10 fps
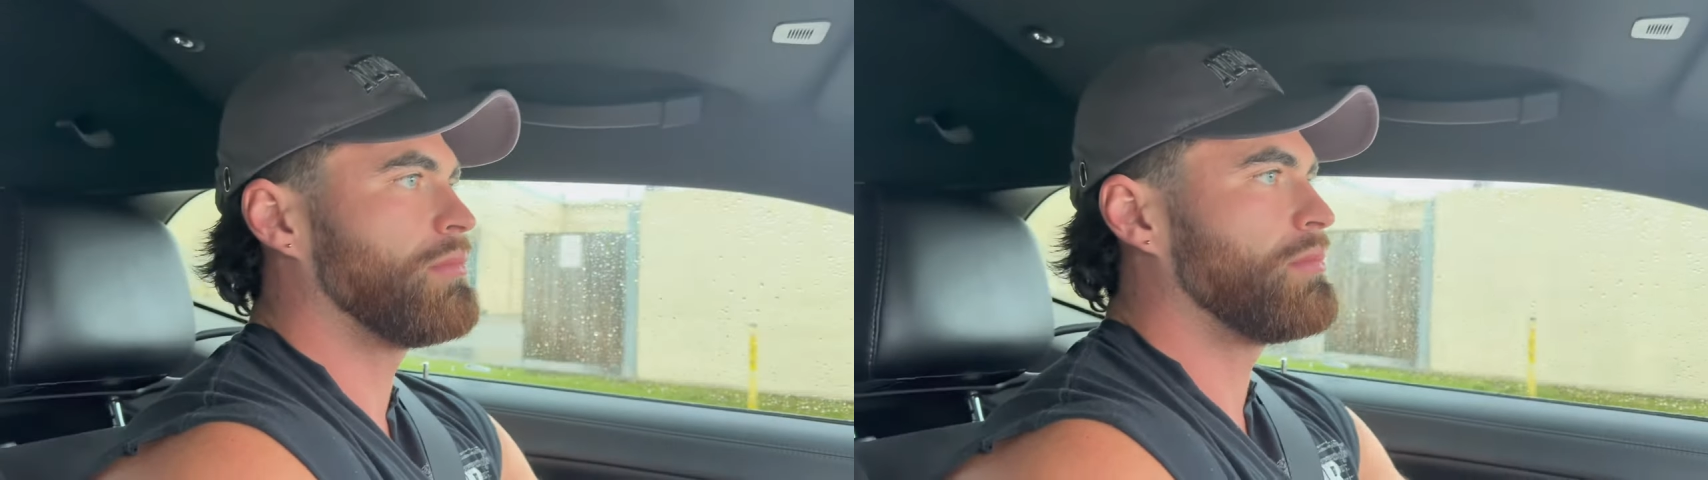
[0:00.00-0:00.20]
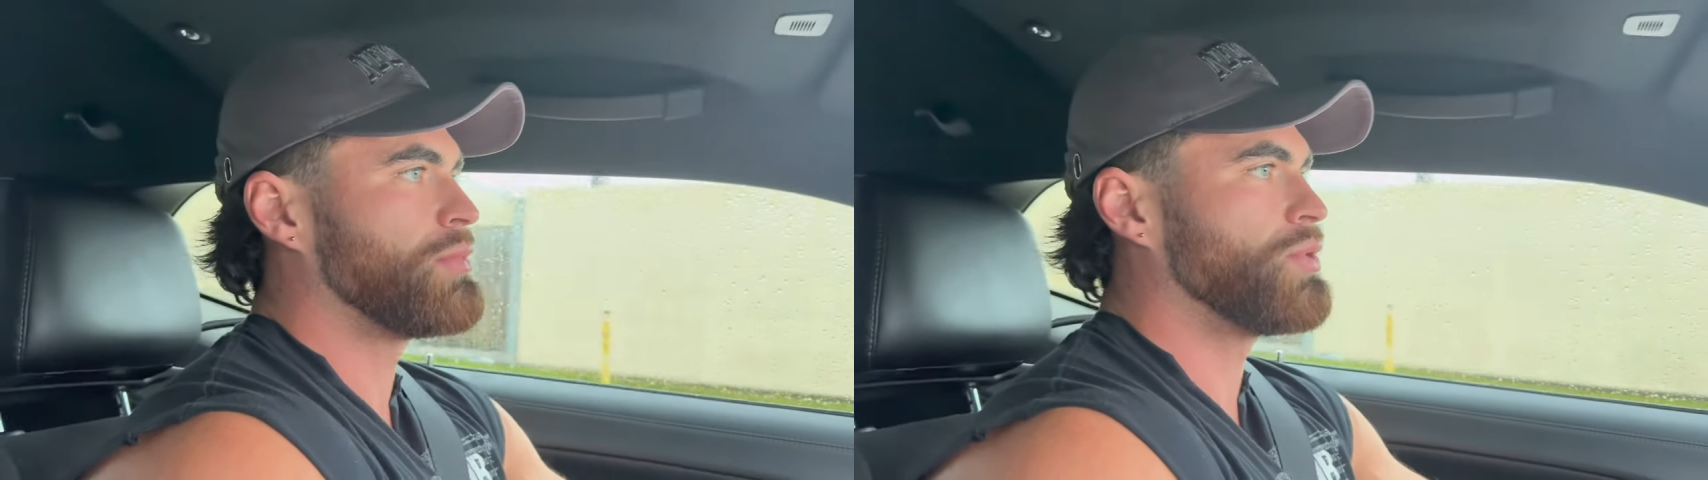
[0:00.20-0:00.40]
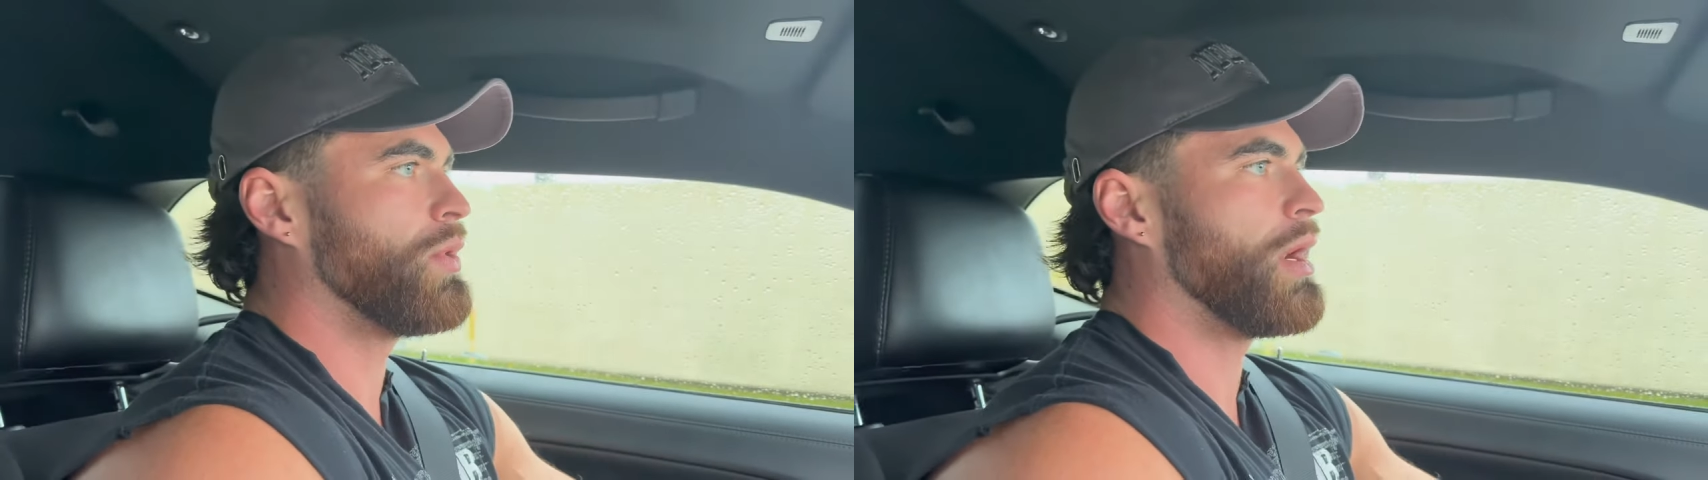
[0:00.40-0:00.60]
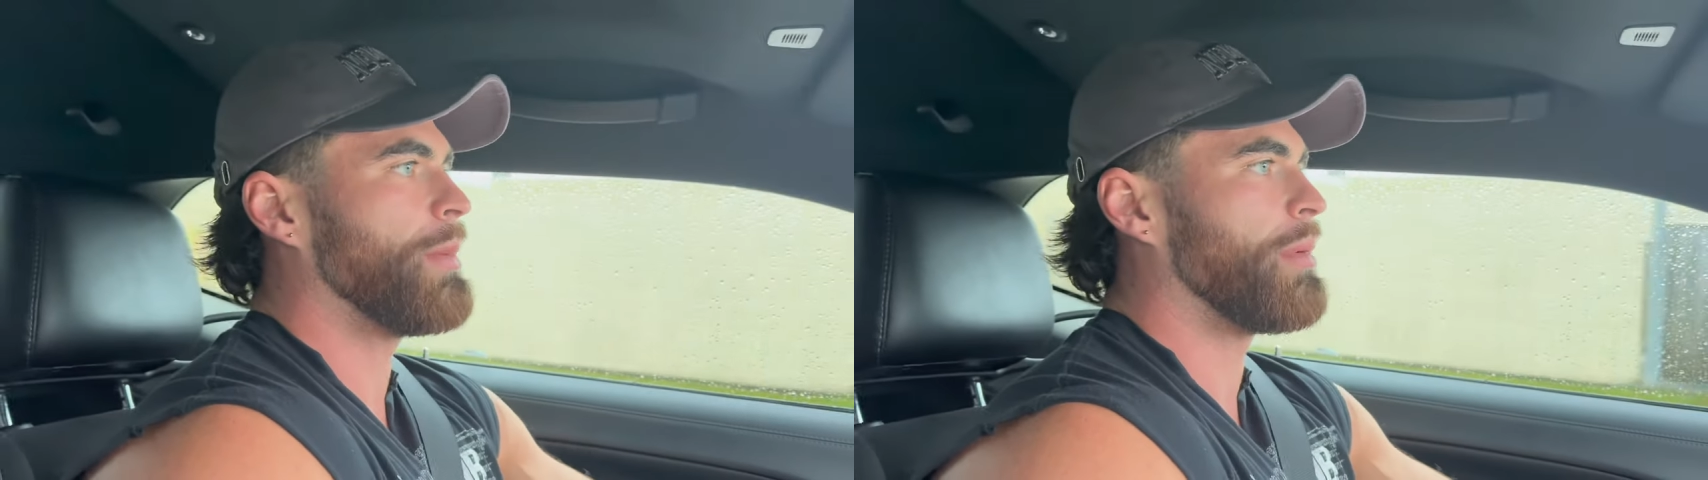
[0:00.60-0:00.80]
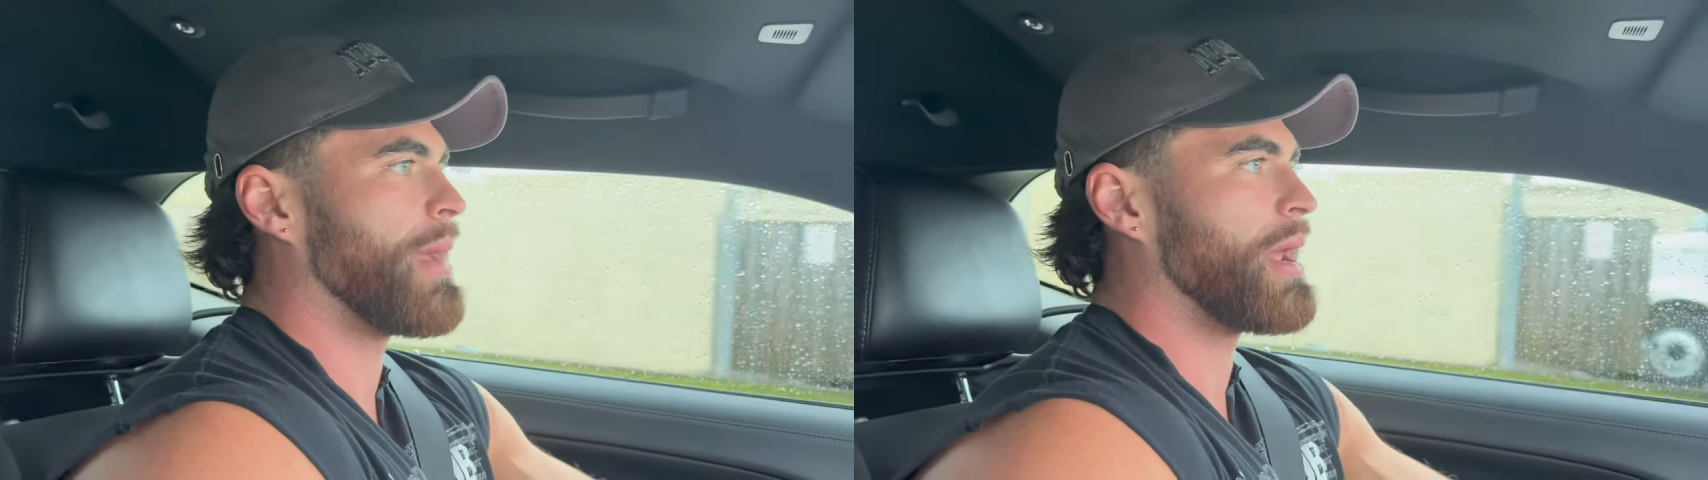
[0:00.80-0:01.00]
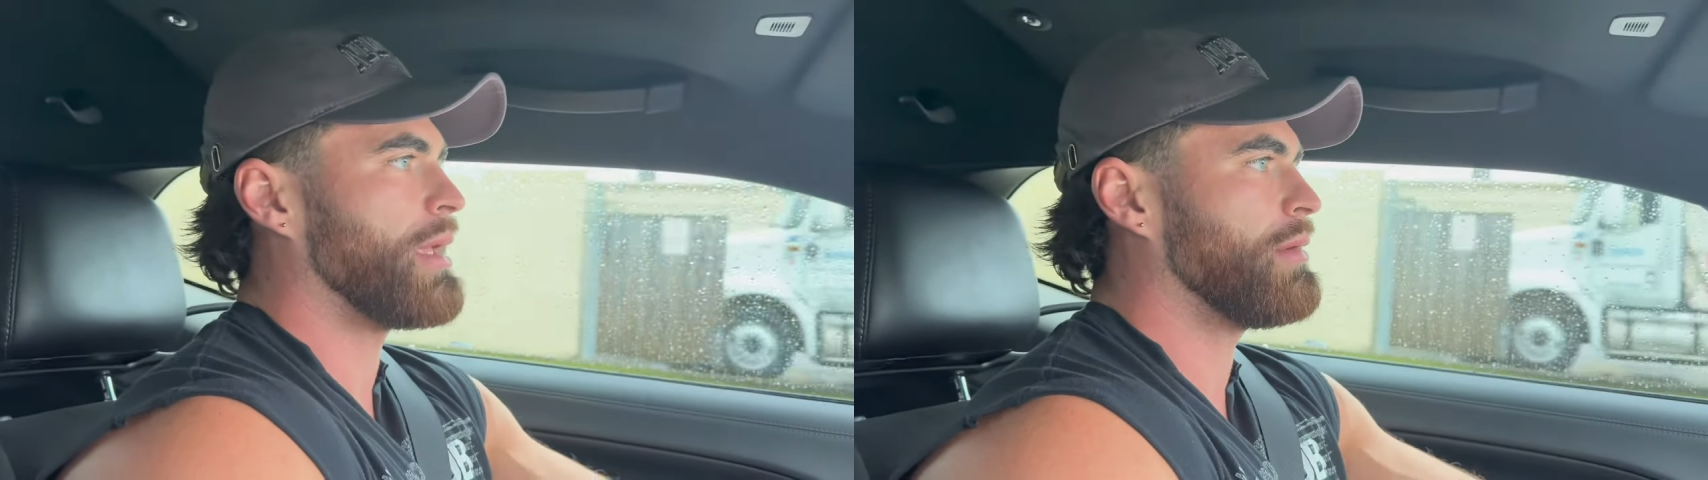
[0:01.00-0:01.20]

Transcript: zooted up about it.